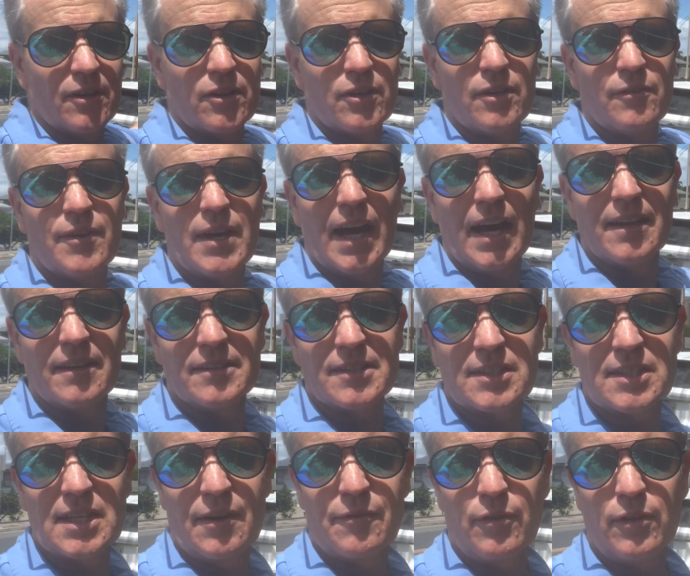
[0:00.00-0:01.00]
you've got
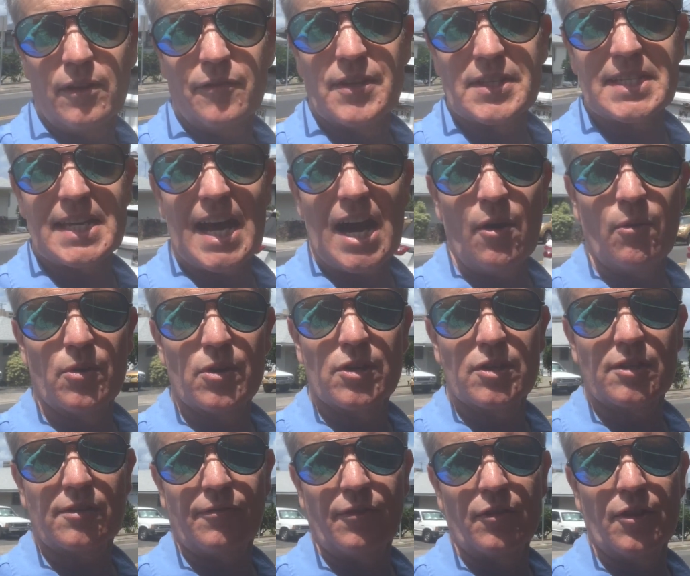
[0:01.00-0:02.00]
several of the
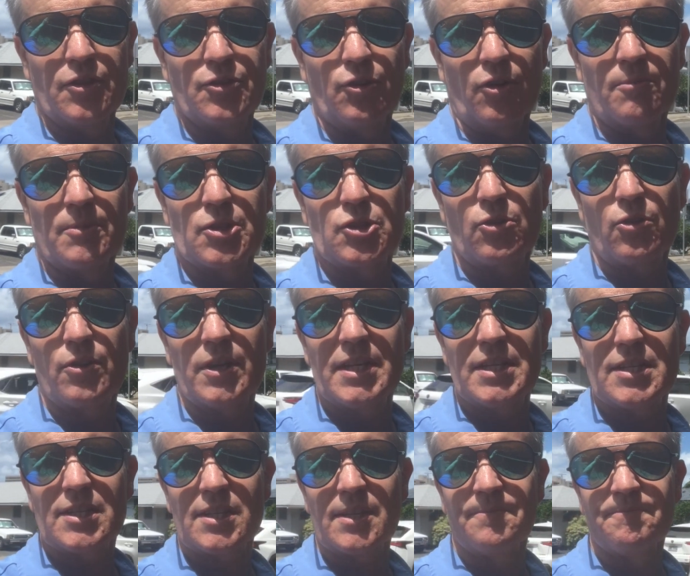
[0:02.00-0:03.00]
towers for the
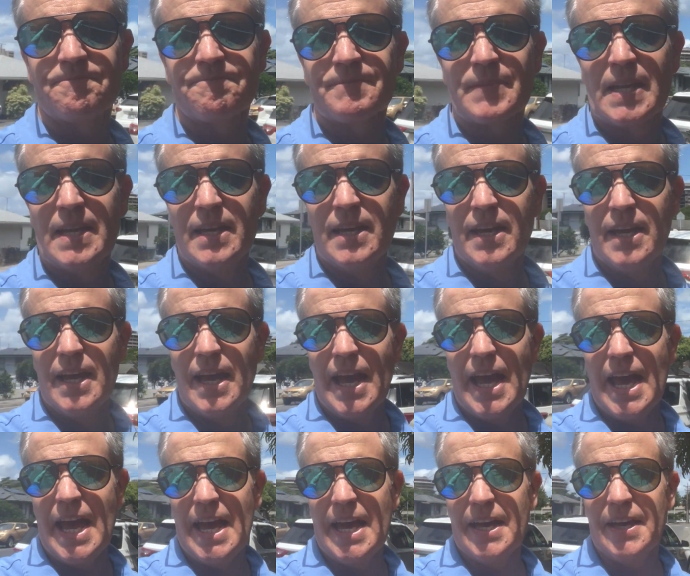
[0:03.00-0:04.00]
dormitories.
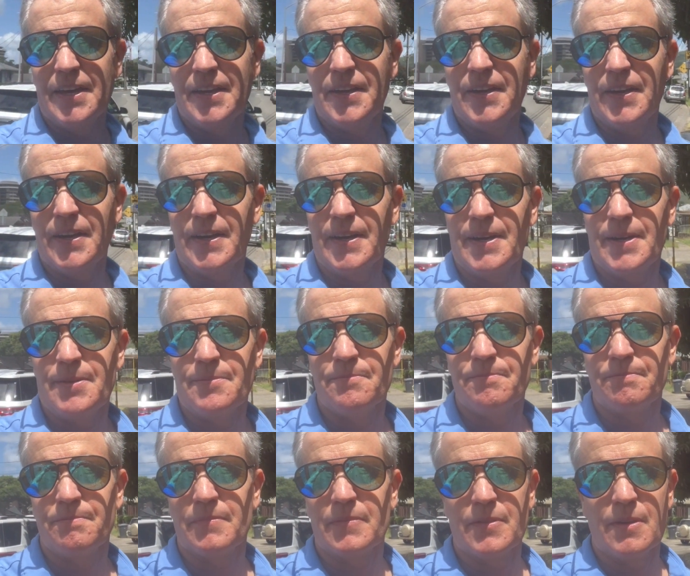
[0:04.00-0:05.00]
And
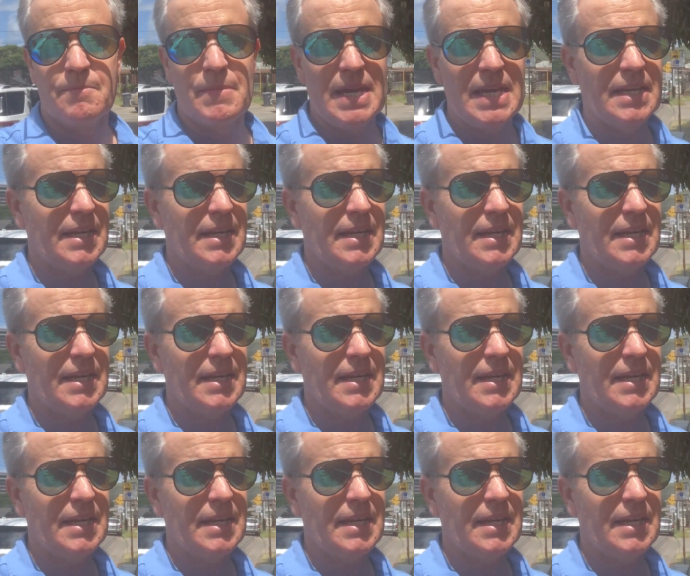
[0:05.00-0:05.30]
the main